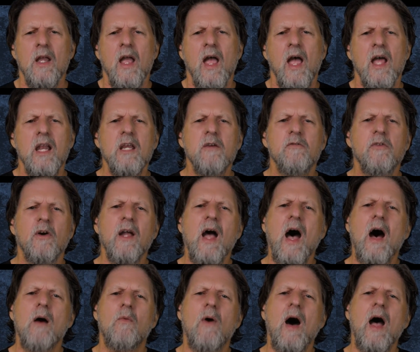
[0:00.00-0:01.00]
and he
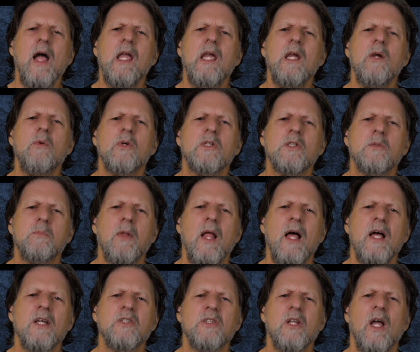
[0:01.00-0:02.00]
forgot why he was
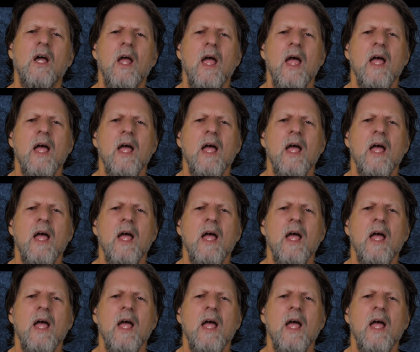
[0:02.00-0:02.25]
blessed